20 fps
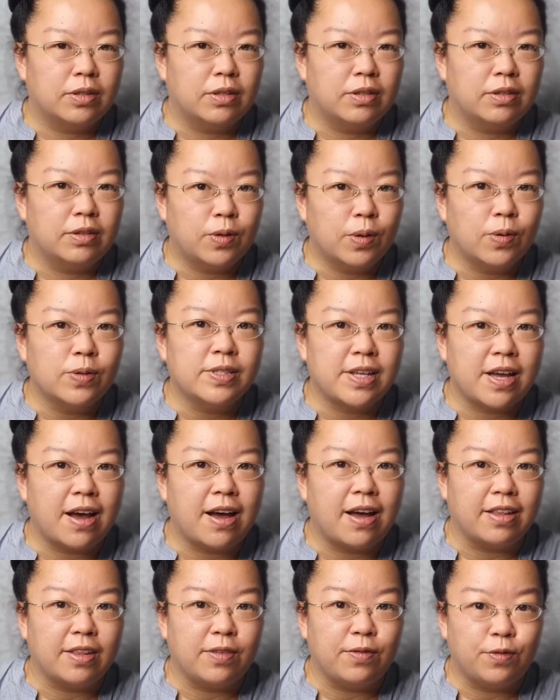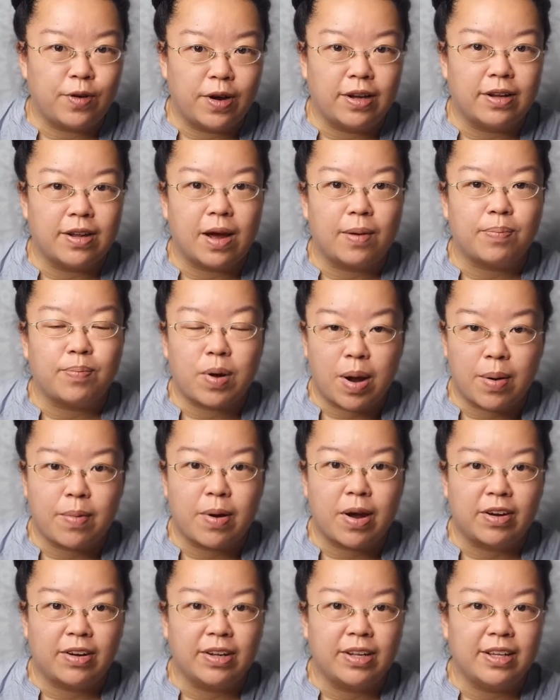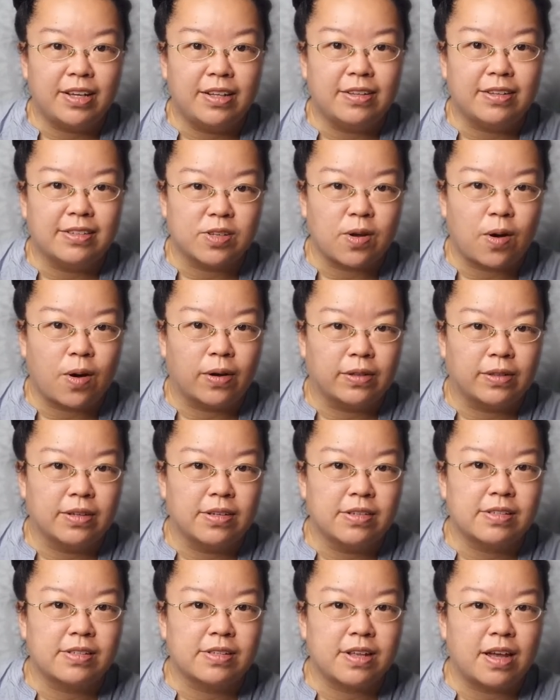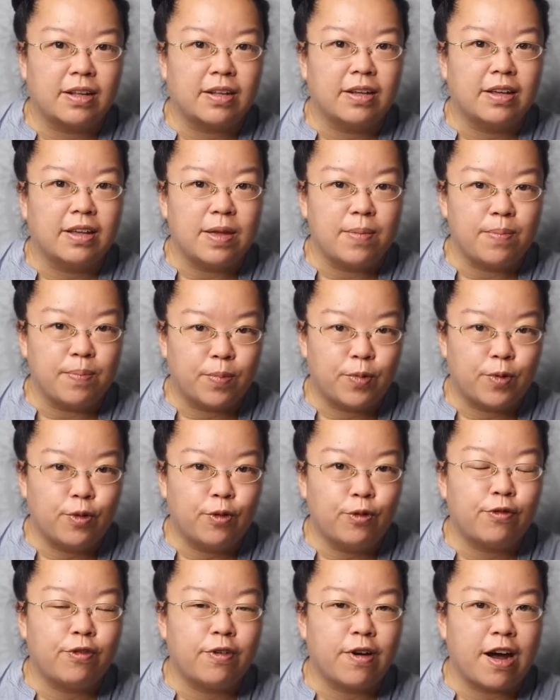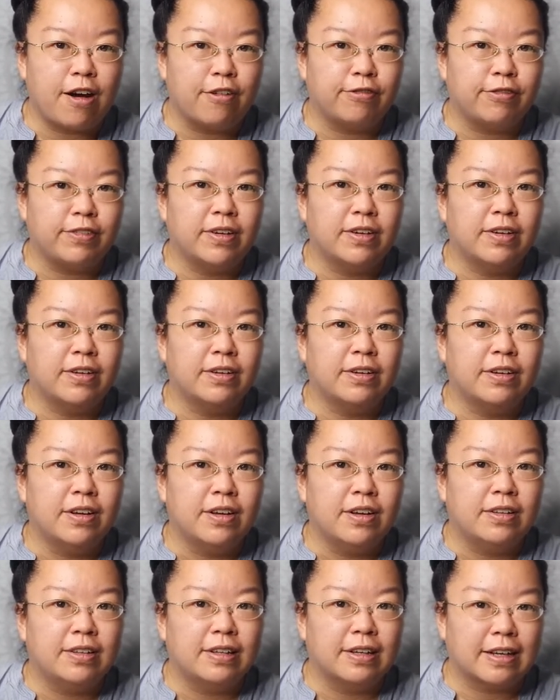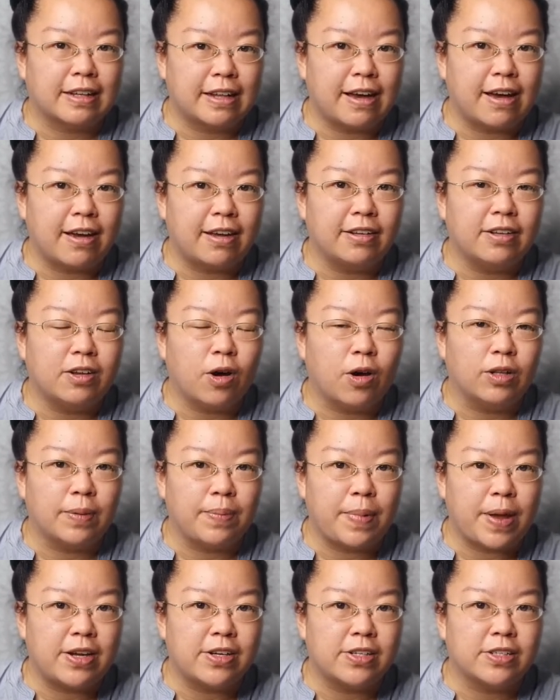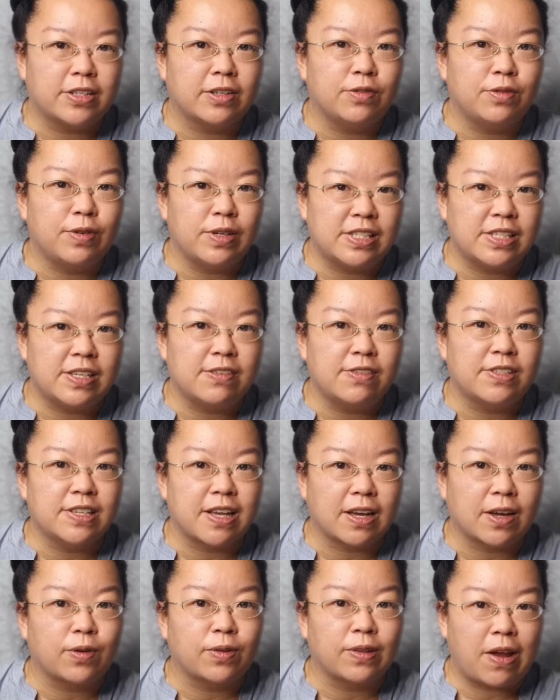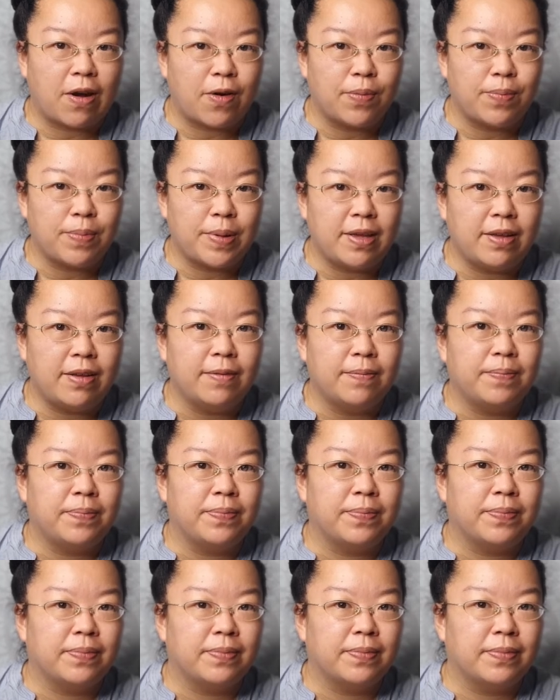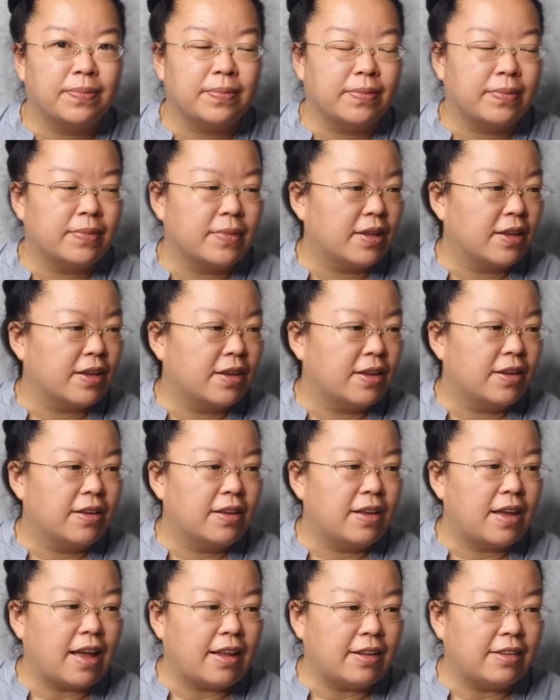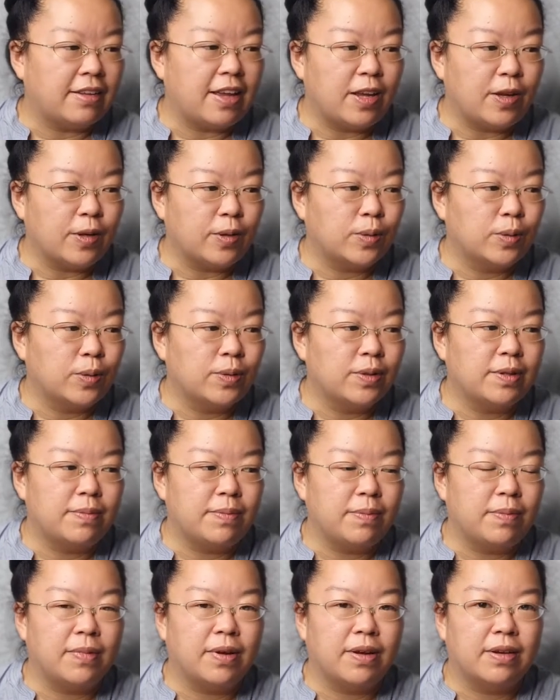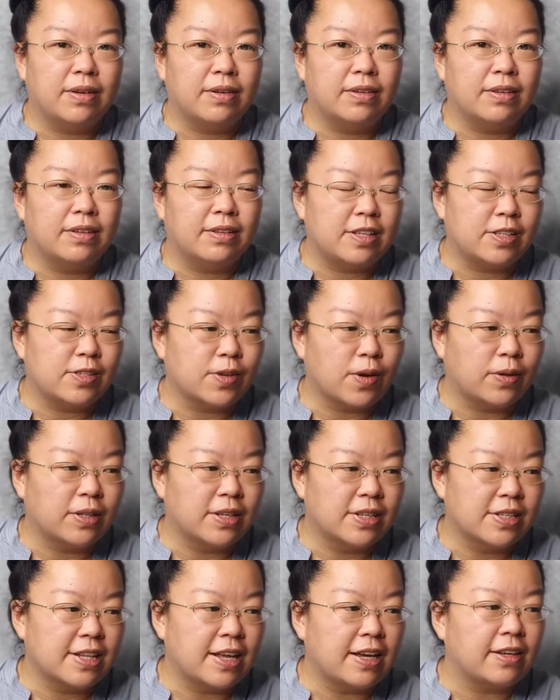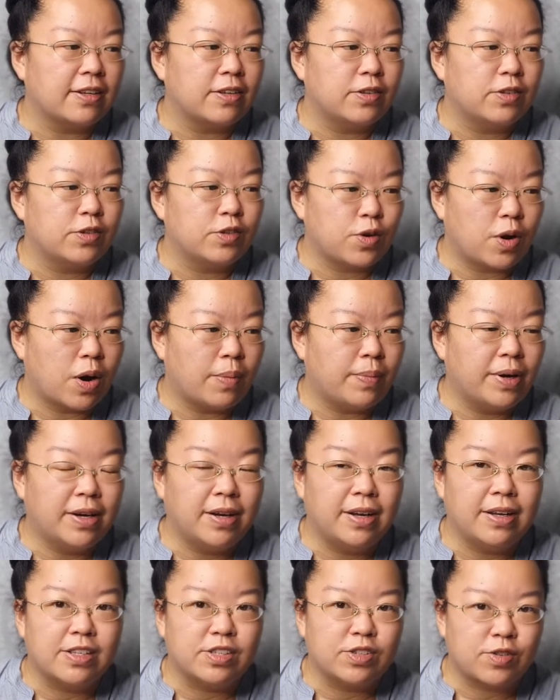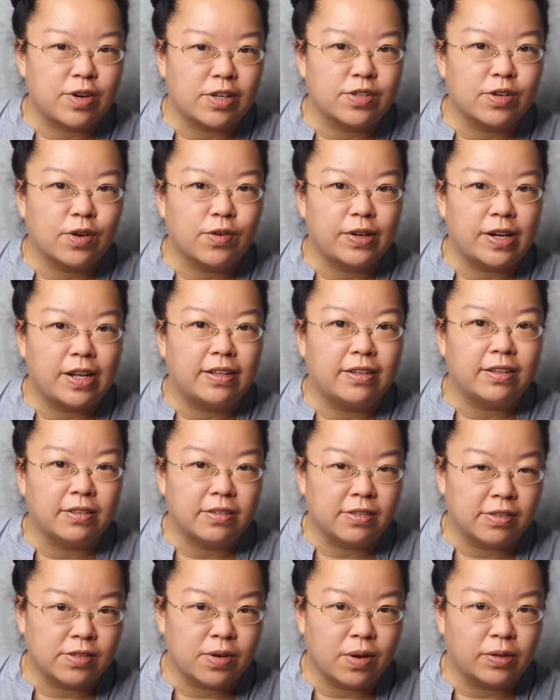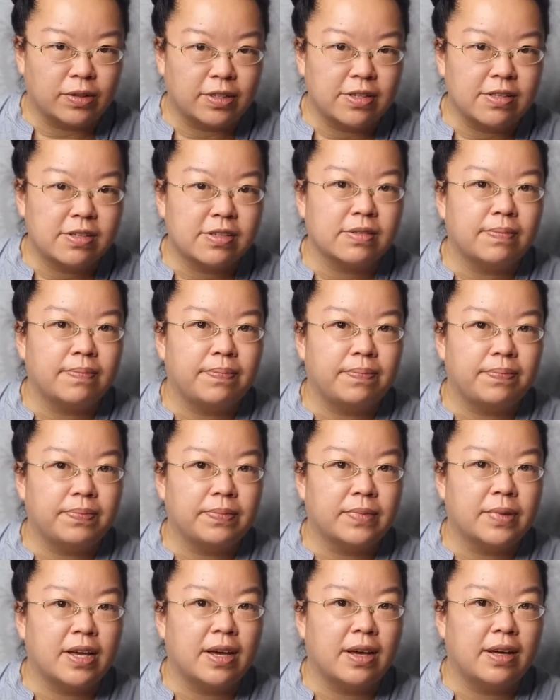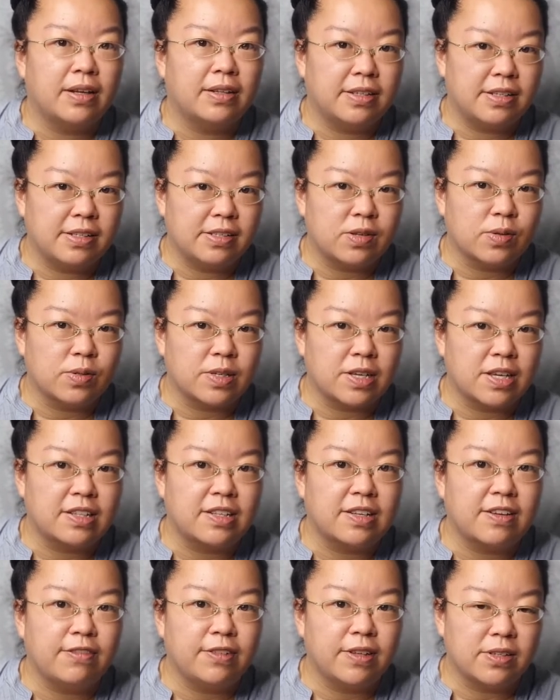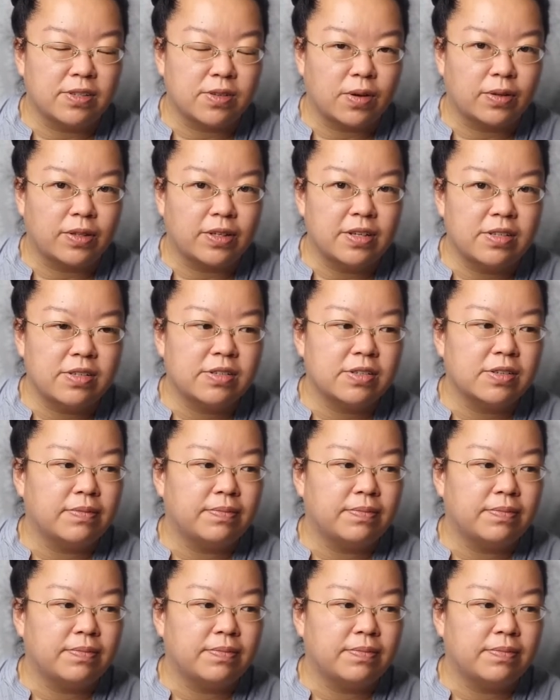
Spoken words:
Those that are in red are primarily disorders that improve after the client or the patient receives psychotherapy, and they include disorders like trauma and stressor-related disorders, dissociative disorders,